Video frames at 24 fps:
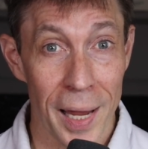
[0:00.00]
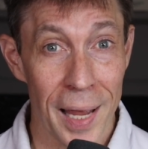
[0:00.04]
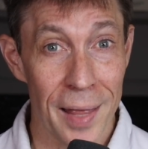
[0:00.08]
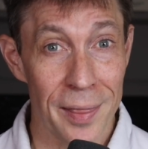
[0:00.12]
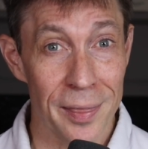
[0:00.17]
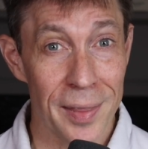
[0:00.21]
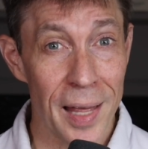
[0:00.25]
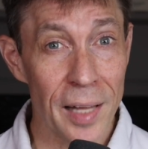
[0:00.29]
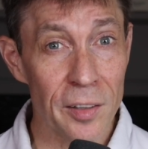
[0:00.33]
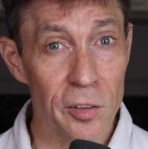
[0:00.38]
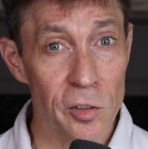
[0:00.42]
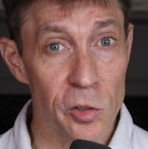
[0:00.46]

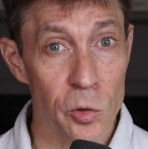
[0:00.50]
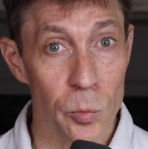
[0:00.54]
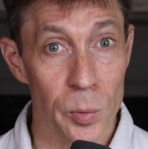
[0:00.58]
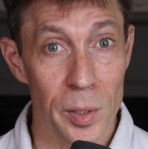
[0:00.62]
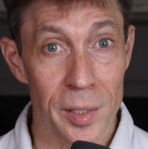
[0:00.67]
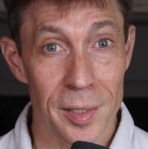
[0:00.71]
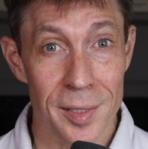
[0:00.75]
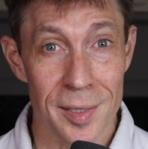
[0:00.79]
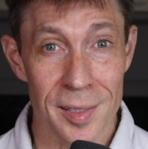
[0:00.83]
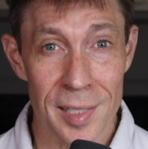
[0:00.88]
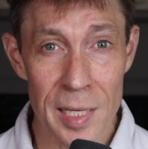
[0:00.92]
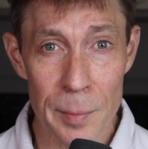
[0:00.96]
and then to do
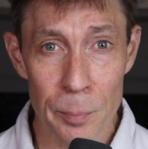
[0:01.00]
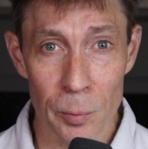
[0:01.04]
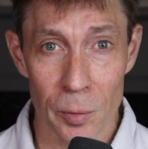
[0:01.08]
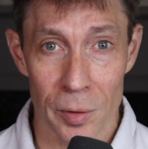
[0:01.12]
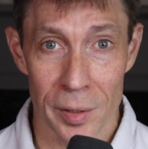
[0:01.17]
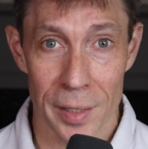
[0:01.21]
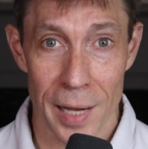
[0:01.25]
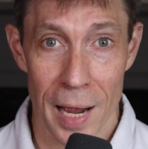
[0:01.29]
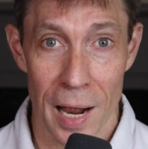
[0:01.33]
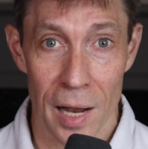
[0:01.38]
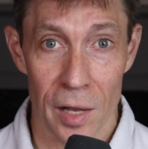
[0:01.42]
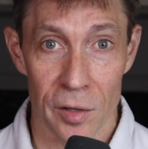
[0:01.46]
a deeper
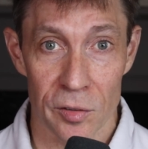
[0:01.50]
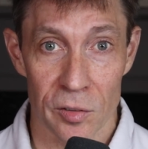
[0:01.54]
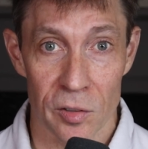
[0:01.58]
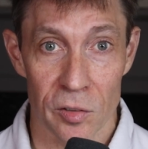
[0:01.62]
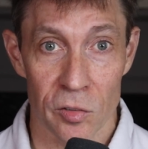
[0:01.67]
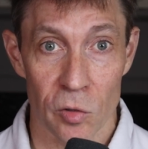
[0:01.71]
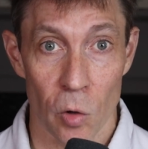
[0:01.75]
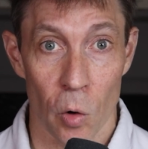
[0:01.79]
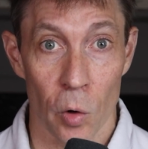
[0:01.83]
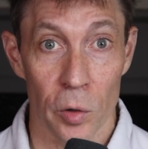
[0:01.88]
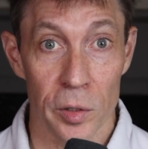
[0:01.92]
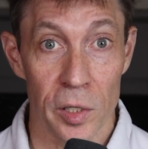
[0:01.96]

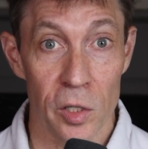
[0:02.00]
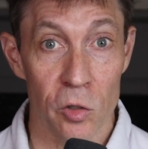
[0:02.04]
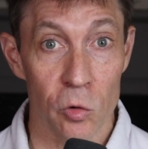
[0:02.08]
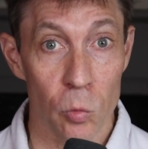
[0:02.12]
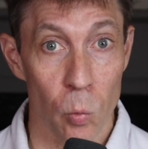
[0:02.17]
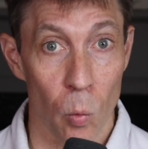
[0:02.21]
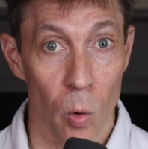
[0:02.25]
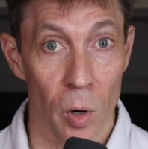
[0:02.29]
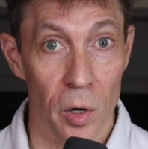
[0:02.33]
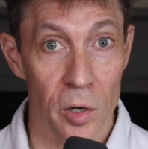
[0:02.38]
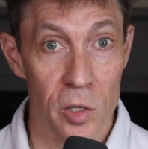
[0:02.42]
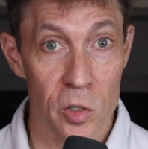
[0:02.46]
analysis on
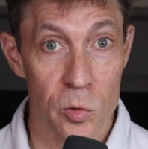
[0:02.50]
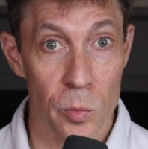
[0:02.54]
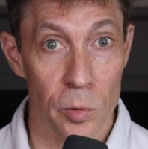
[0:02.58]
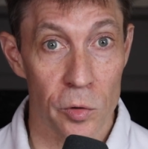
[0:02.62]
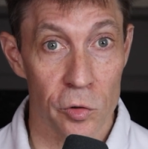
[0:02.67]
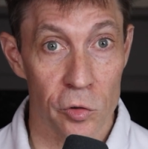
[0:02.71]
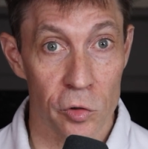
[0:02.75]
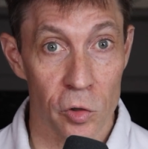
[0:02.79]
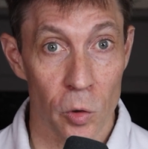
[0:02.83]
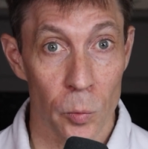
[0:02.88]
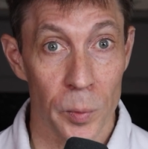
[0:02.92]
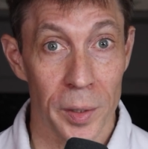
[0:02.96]
each one to
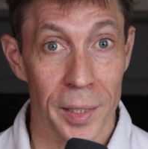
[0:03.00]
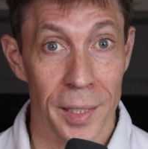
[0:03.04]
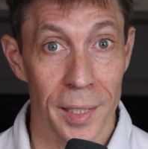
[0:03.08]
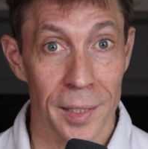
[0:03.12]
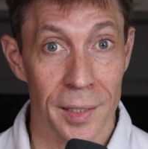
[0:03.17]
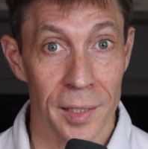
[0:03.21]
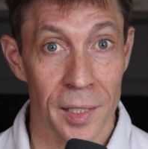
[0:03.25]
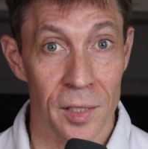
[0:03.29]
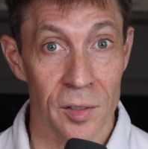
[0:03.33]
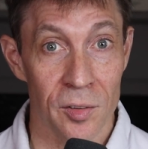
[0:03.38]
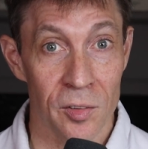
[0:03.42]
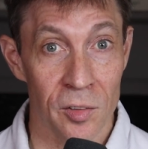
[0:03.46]
ensure we
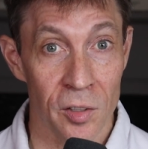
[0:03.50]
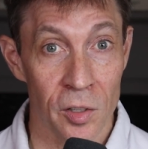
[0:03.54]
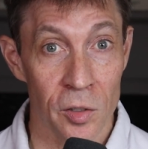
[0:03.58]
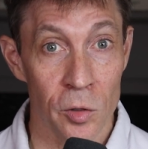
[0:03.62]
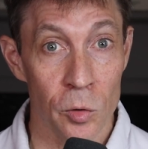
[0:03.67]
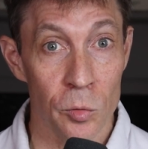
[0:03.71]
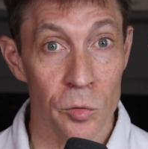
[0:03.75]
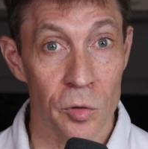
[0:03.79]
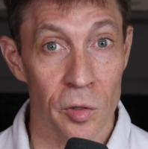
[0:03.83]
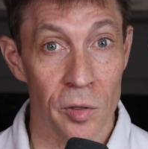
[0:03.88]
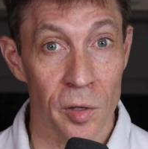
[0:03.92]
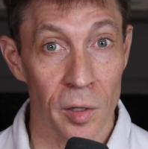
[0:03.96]
can
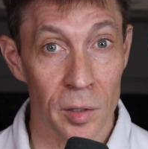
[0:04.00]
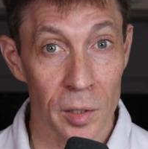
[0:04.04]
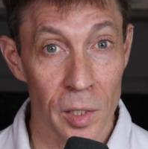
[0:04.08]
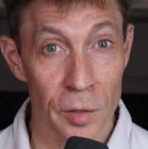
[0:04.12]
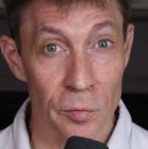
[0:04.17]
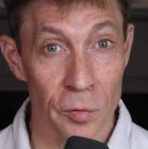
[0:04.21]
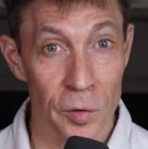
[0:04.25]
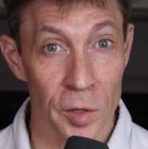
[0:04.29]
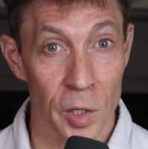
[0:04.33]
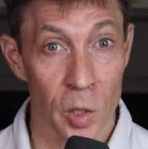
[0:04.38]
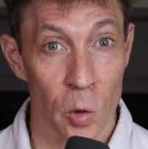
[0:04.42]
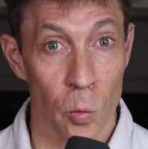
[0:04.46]
continue to
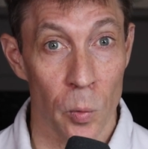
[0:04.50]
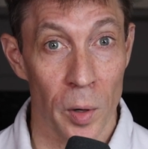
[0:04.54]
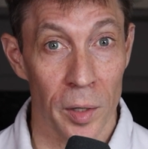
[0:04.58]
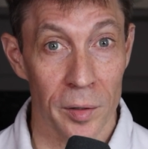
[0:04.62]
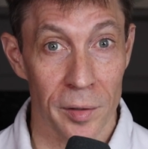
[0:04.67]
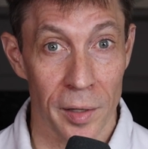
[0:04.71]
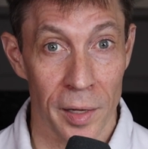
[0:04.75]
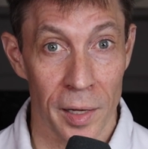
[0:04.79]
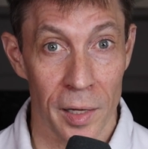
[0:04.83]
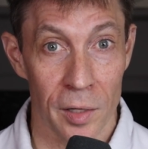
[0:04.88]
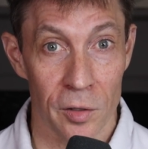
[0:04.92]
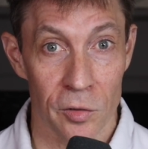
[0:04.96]
deliver the
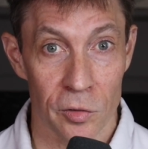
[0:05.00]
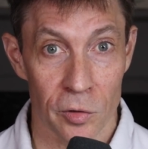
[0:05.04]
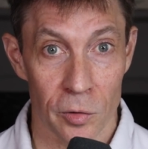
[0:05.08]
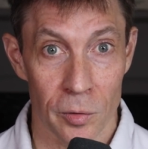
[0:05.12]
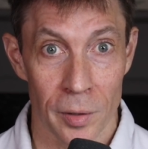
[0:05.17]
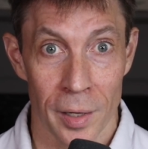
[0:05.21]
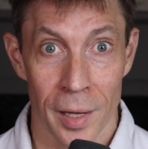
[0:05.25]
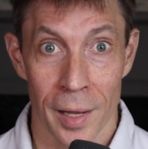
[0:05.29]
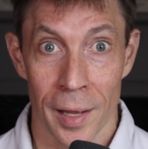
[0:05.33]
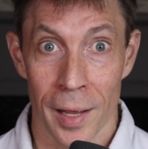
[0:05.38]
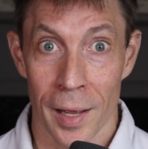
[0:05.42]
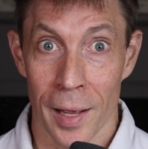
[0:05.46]
correct
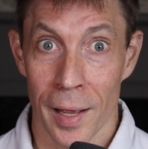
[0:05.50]
answer